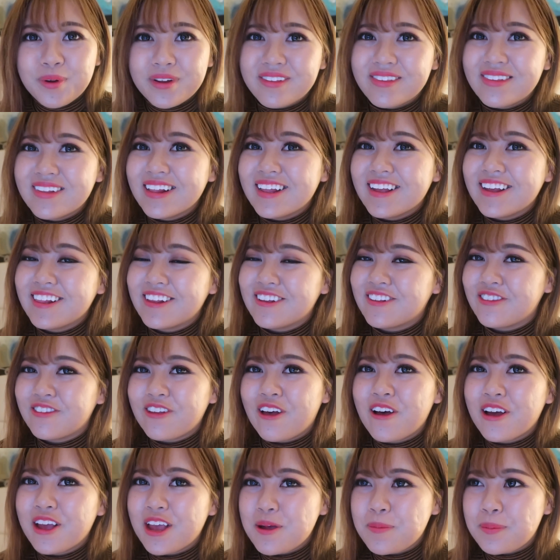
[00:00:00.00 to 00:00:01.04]
Recently, the
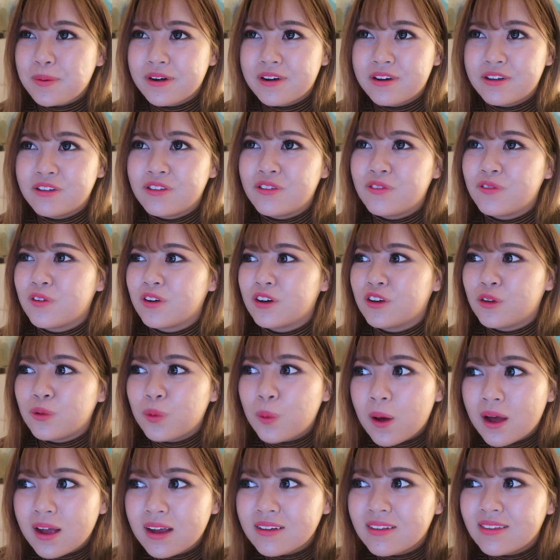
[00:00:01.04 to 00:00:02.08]
song he produced for
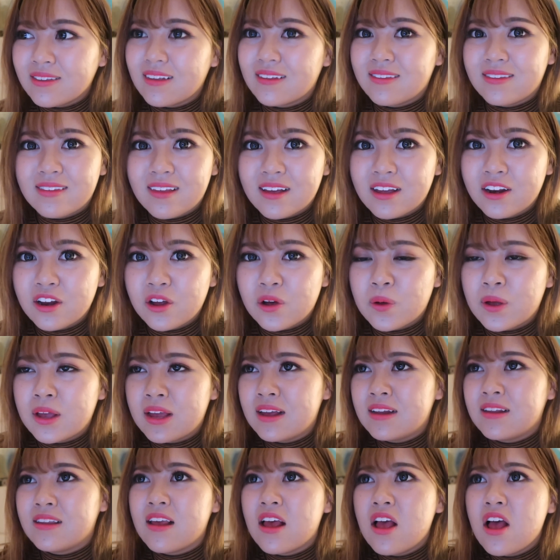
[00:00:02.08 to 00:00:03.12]
Twice Signal
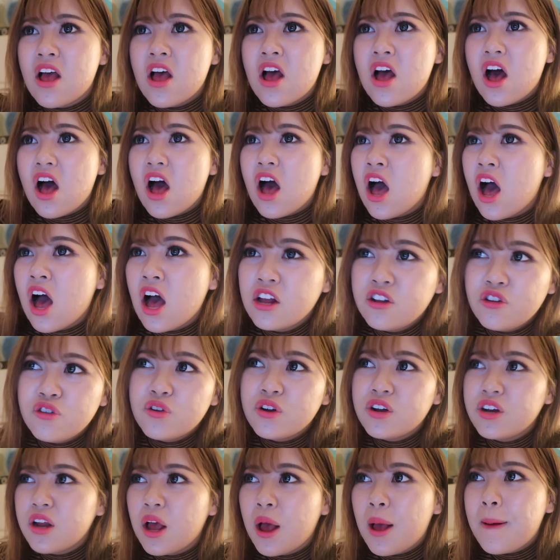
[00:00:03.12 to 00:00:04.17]
hit
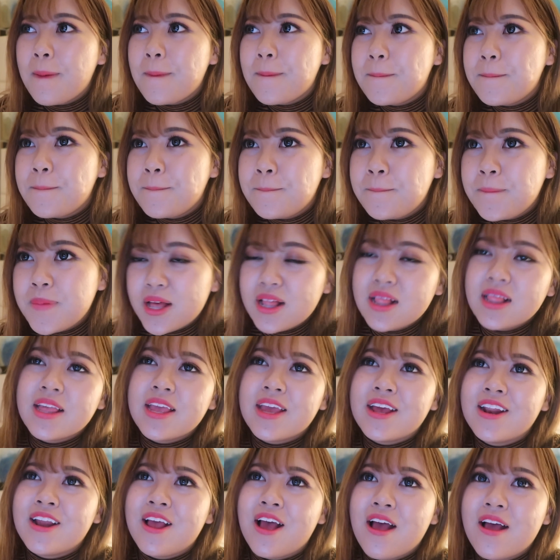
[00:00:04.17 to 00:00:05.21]
100
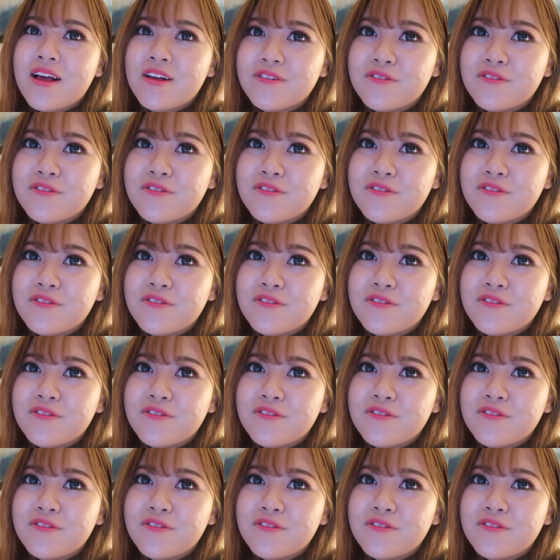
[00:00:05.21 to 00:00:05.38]
million